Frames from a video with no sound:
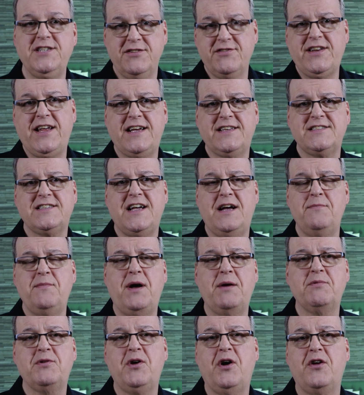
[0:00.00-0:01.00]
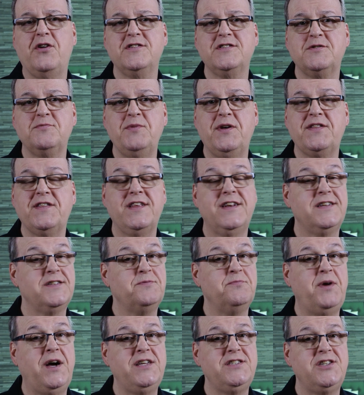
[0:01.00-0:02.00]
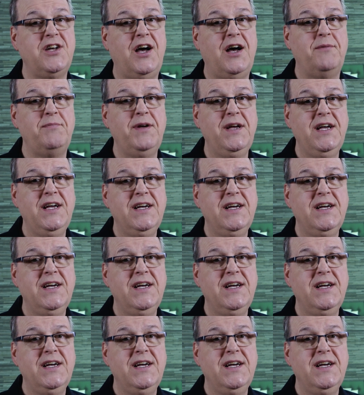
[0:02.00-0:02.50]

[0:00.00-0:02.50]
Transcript: Till next time, I'm Colin Smith, and it's my job